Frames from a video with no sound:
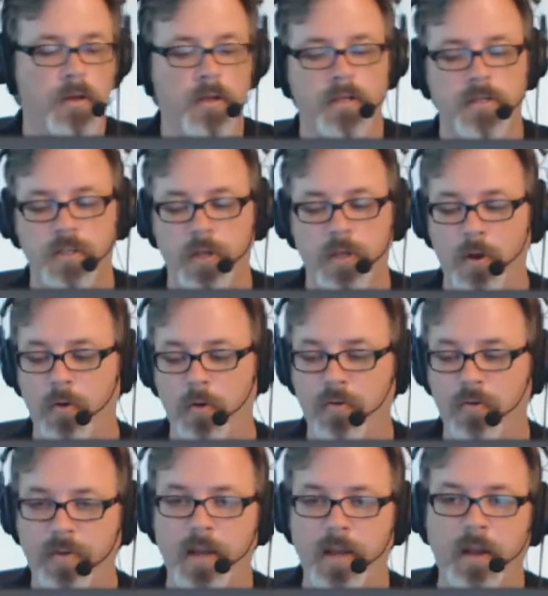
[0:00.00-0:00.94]
So you'll
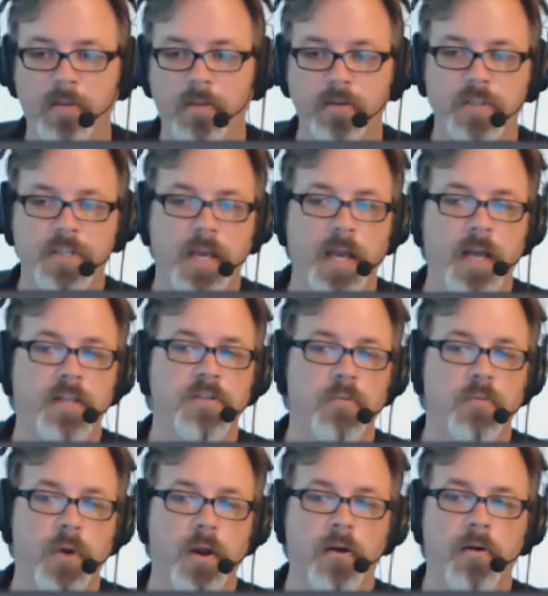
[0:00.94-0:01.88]
find other
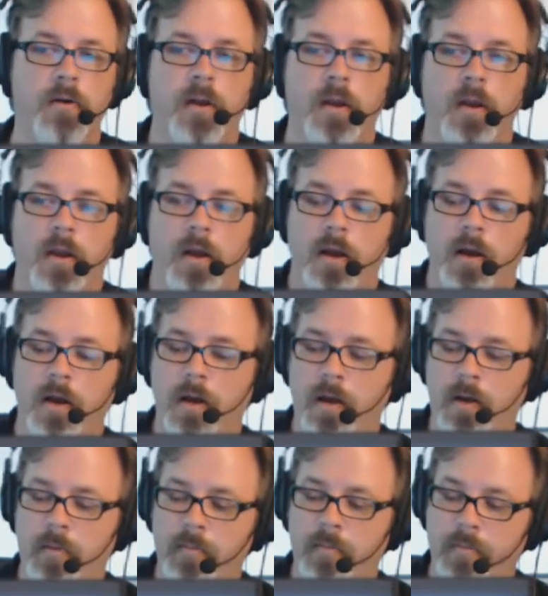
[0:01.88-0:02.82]
sounds where
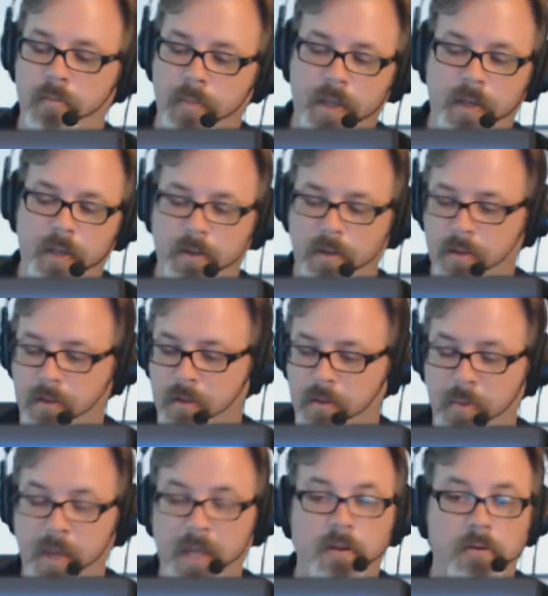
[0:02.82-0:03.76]
um, it,
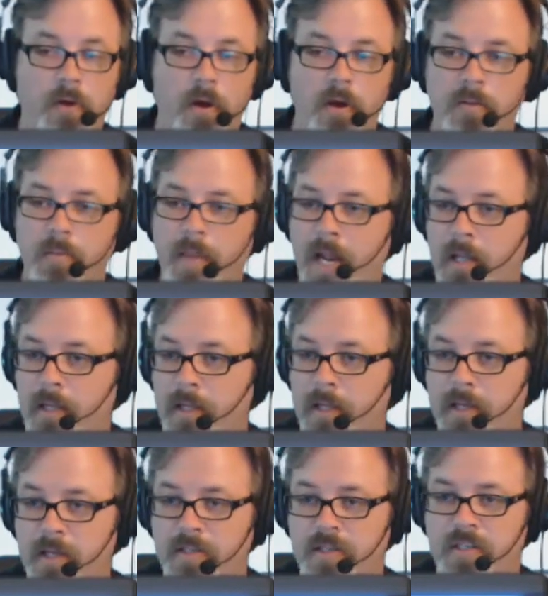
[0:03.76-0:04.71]
the pedal
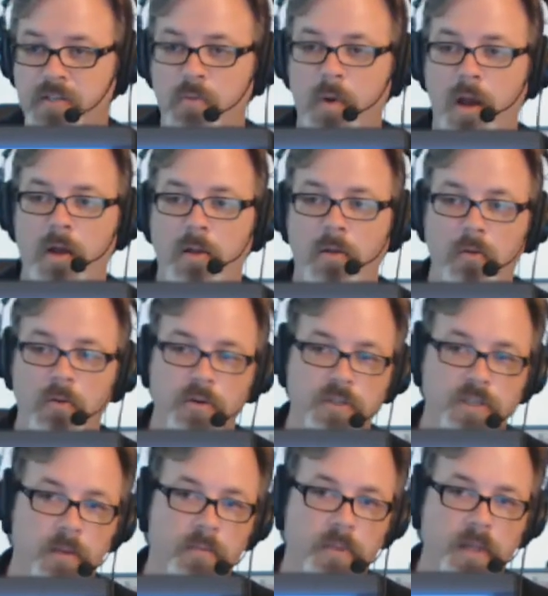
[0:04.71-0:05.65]
automatically does a swell
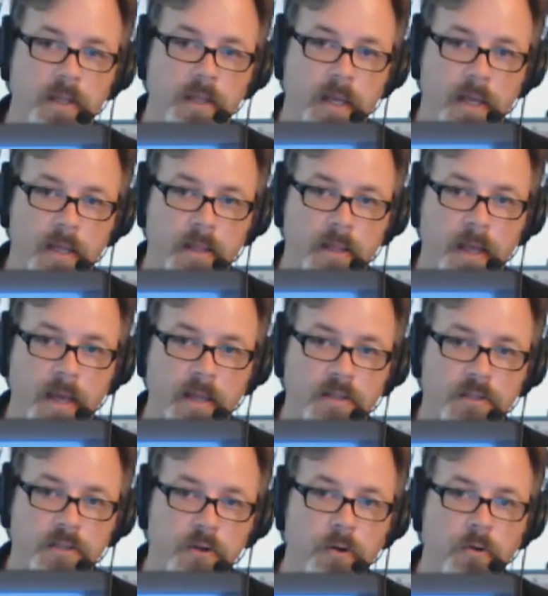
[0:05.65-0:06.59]
or something like
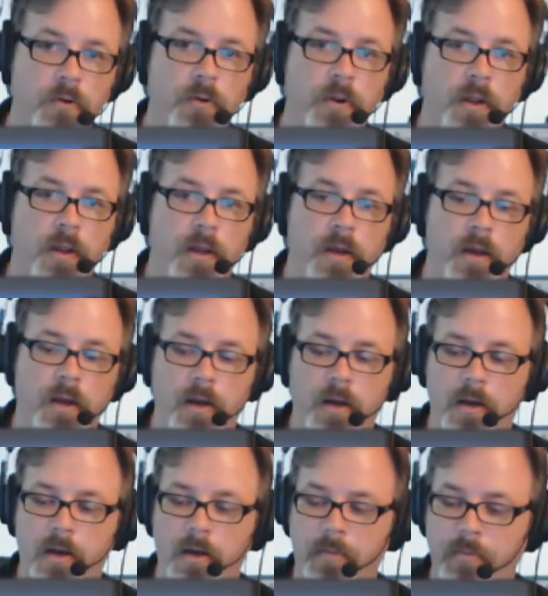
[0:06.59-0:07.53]
that. So
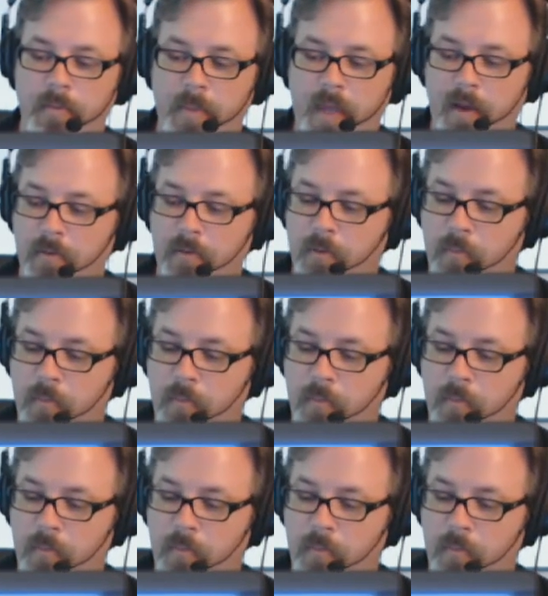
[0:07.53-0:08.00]
um, yeah,